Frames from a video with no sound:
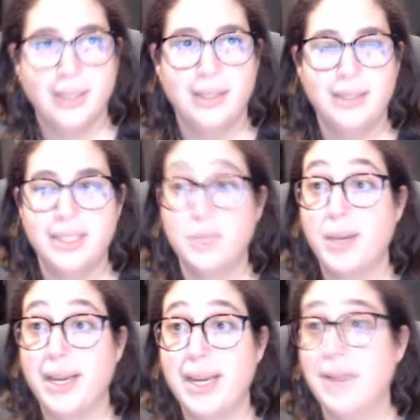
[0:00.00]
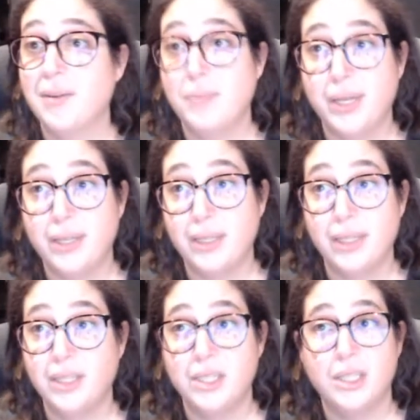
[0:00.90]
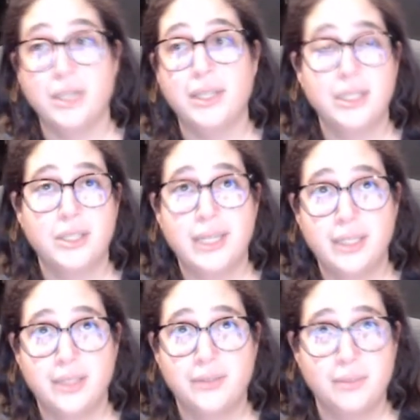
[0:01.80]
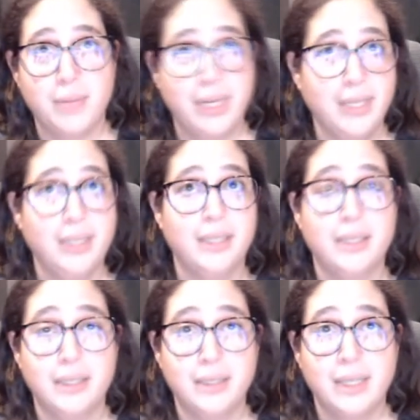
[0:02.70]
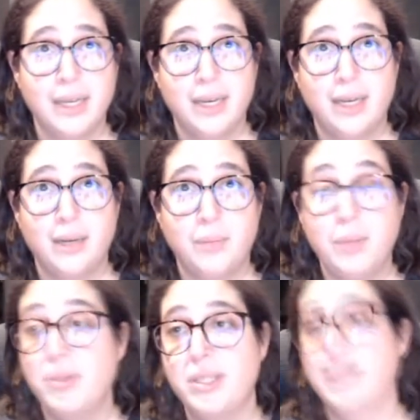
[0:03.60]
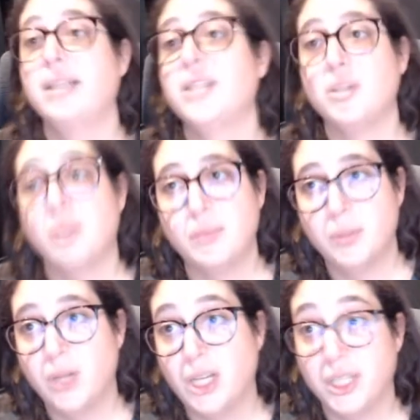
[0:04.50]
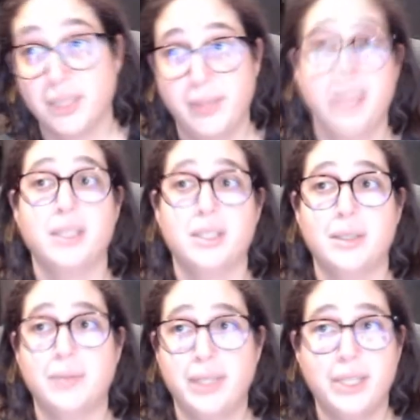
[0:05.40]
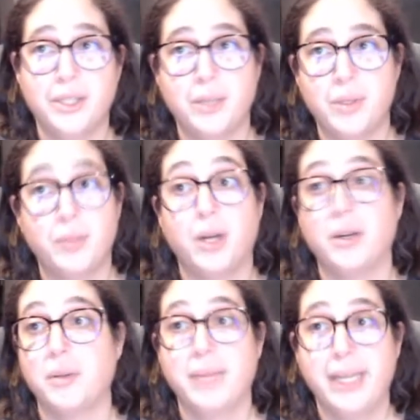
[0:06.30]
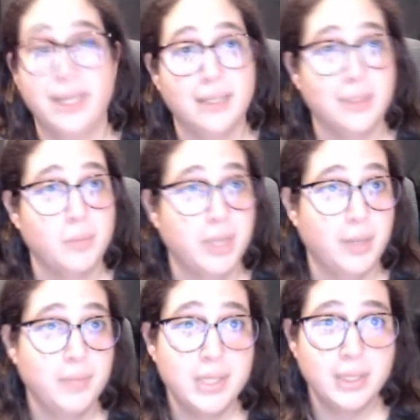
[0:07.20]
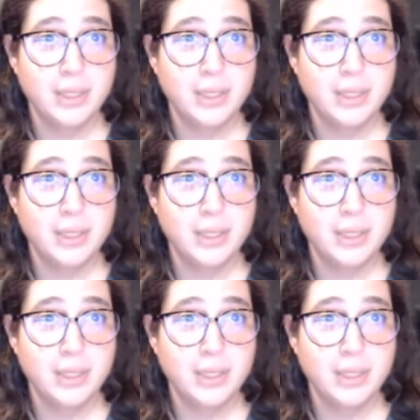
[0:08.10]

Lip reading: Despite having been an engineering director for many years, people still assume I'm a project manager when I show up to partner meetings sometimes.